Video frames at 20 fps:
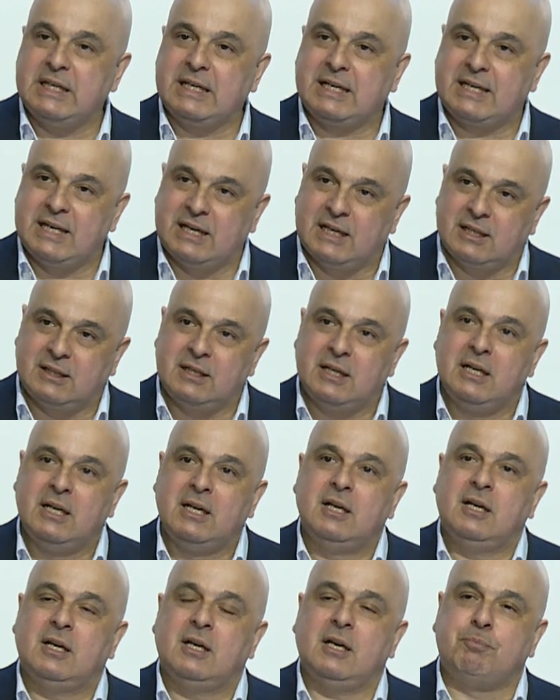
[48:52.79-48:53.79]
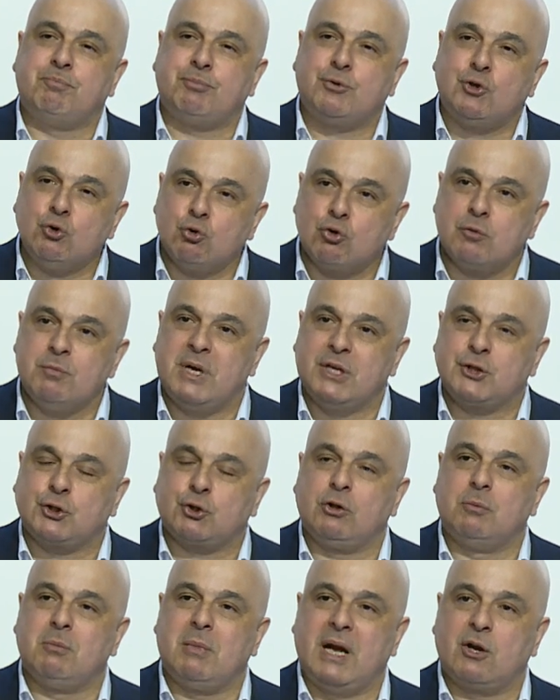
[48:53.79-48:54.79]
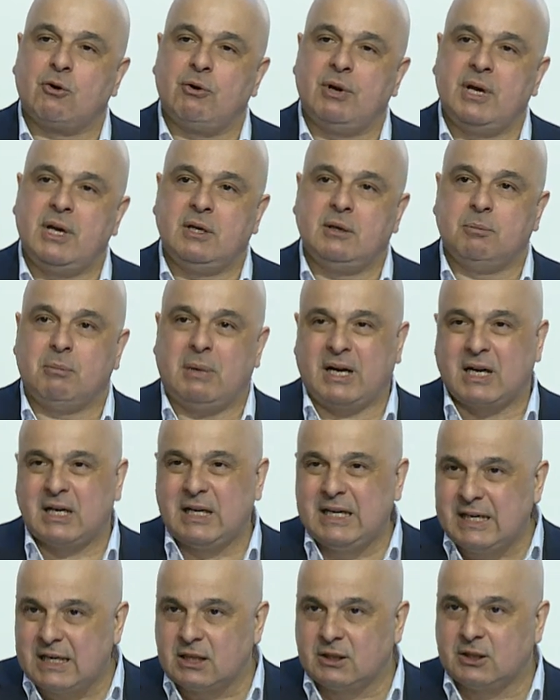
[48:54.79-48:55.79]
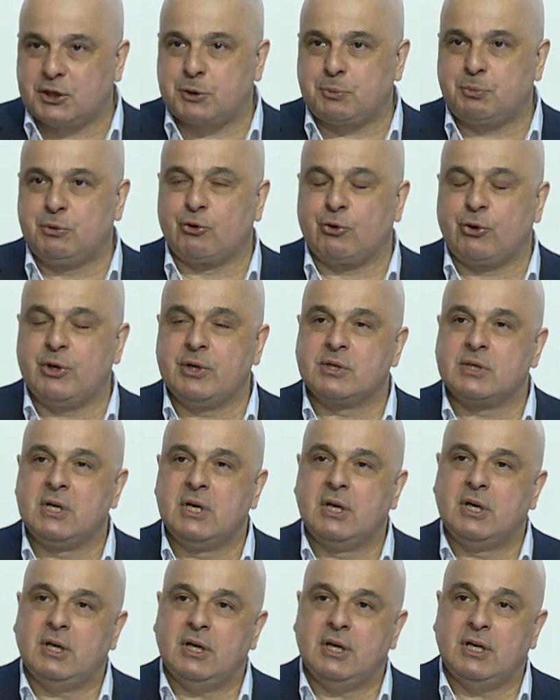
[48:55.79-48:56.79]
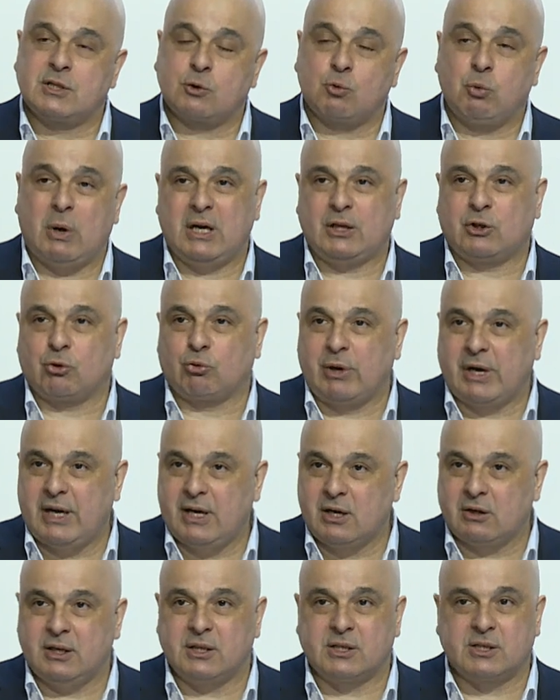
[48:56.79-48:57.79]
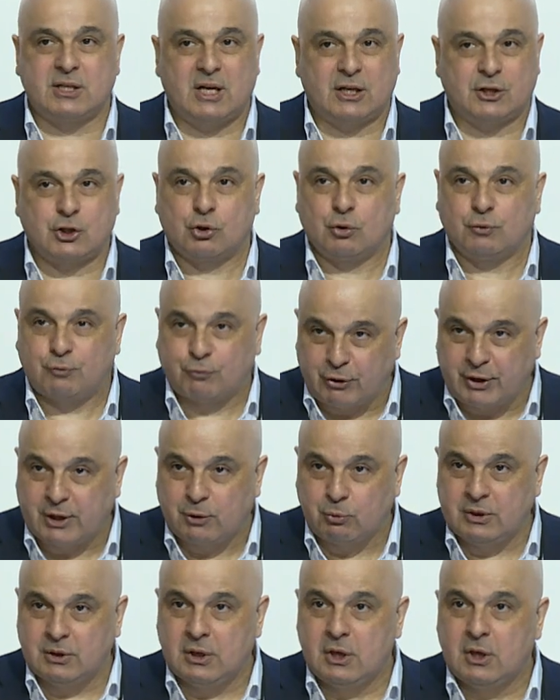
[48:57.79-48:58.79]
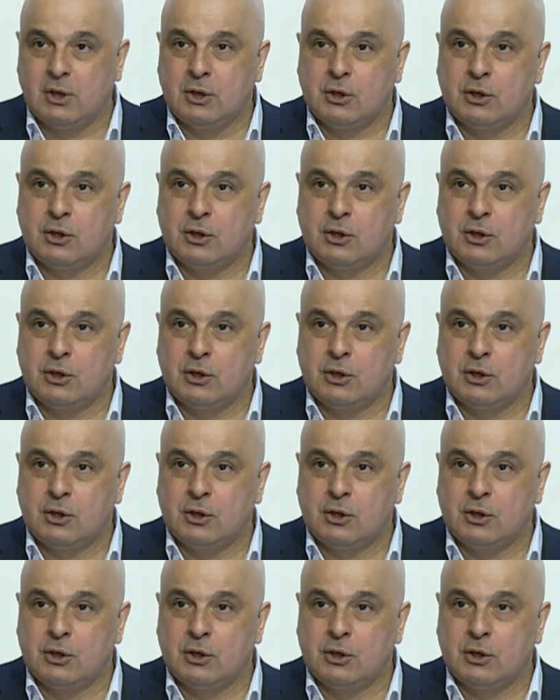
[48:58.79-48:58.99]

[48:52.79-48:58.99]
Again, pure menstrual migraine, my clinical experience, it's quite rare. It's not so frequent.